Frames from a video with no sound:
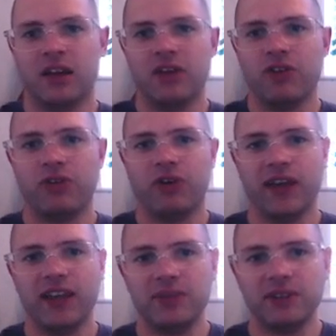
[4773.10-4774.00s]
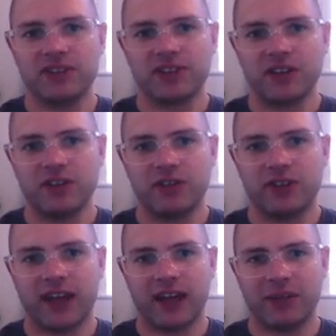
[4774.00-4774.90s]
For Haman, son of
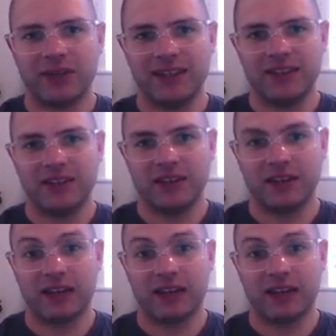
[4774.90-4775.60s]
Hammedatha,